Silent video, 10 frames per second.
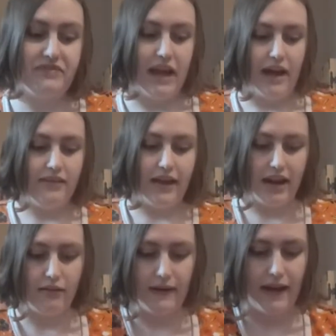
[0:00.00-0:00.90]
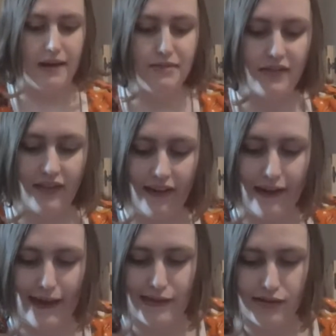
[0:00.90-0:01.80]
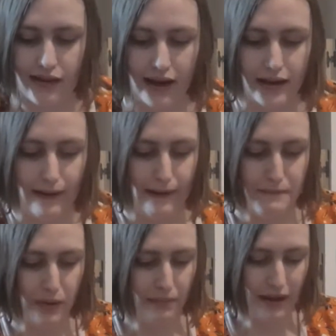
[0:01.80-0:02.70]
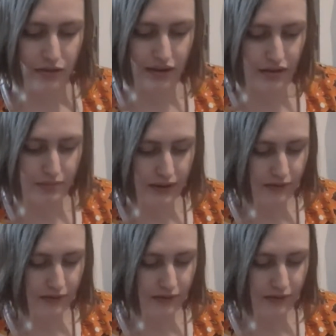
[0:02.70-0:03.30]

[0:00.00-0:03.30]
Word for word: and then I went absolutely insane and bought Pacies with